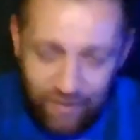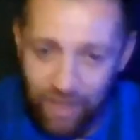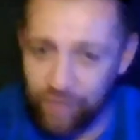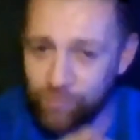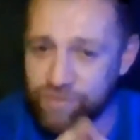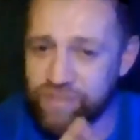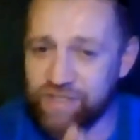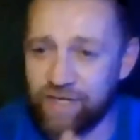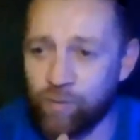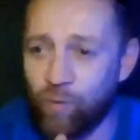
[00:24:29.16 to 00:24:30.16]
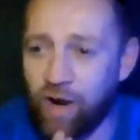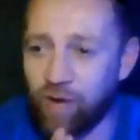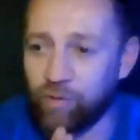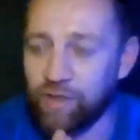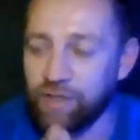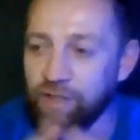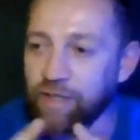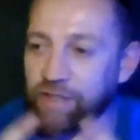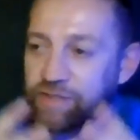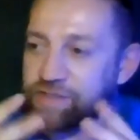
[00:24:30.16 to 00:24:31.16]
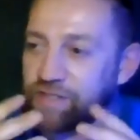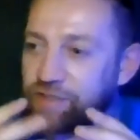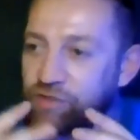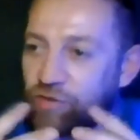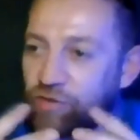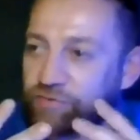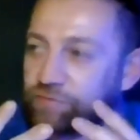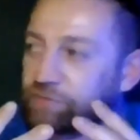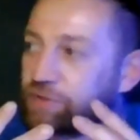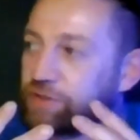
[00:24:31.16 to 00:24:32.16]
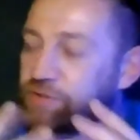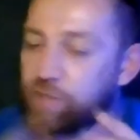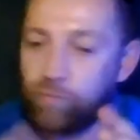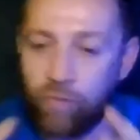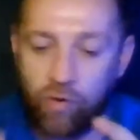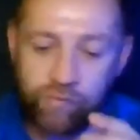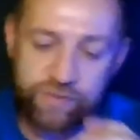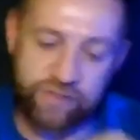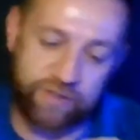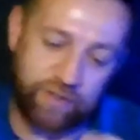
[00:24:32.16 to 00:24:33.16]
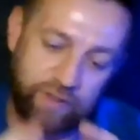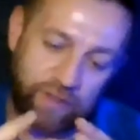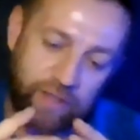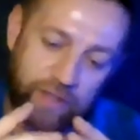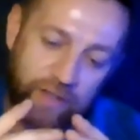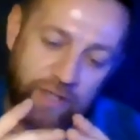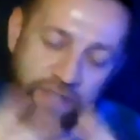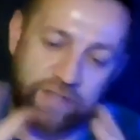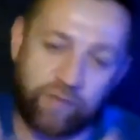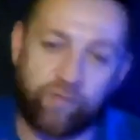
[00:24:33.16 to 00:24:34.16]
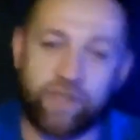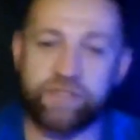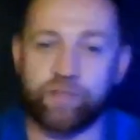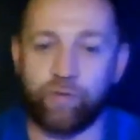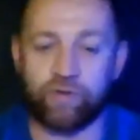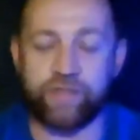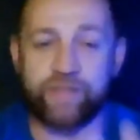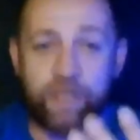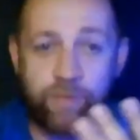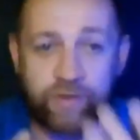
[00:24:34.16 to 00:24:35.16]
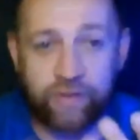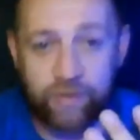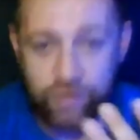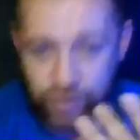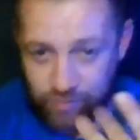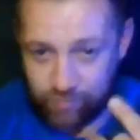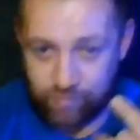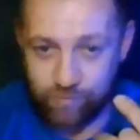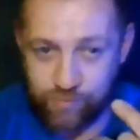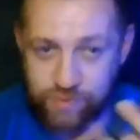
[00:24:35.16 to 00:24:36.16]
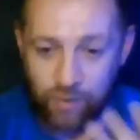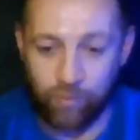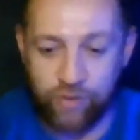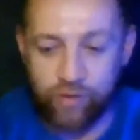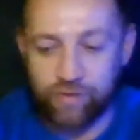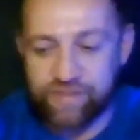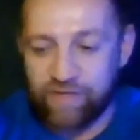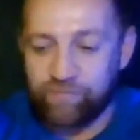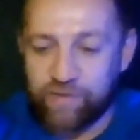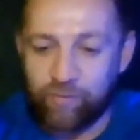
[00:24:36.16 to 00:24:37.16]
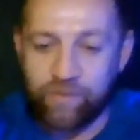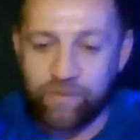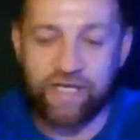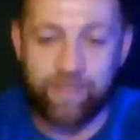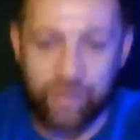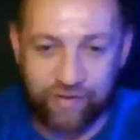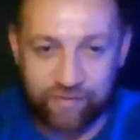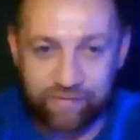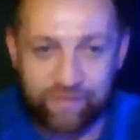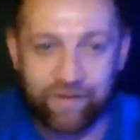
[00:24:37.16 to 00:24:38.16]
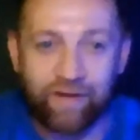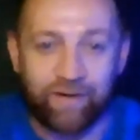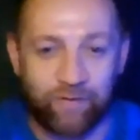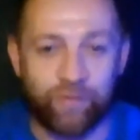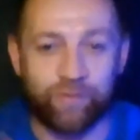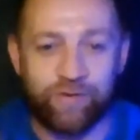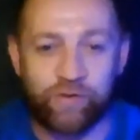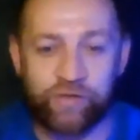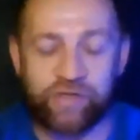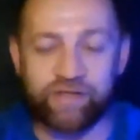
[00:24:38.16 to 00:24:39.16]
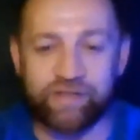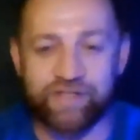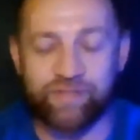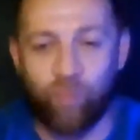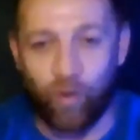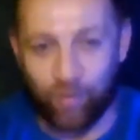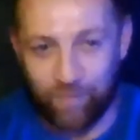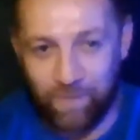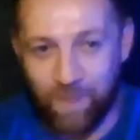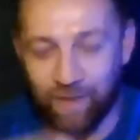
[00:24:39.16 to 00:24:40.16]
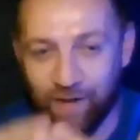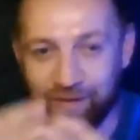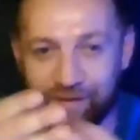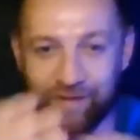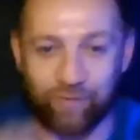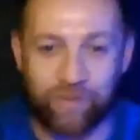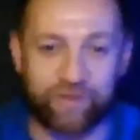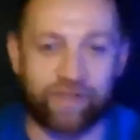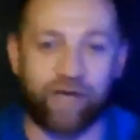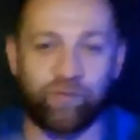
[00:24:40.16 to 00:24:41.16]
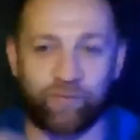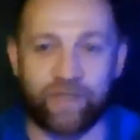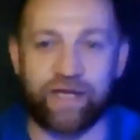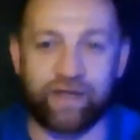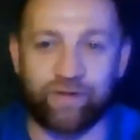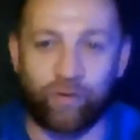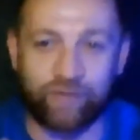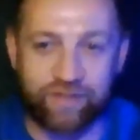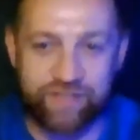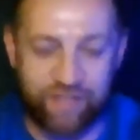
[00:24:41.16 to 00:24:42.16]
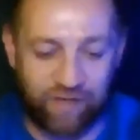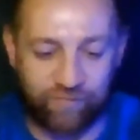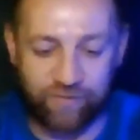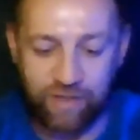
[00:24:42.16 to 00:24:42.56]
and it was just like, wow, it got the most. Is first of all, is a limited edition. So when you got something where it's limited, you're treating this more, like with carefully and all that stuff.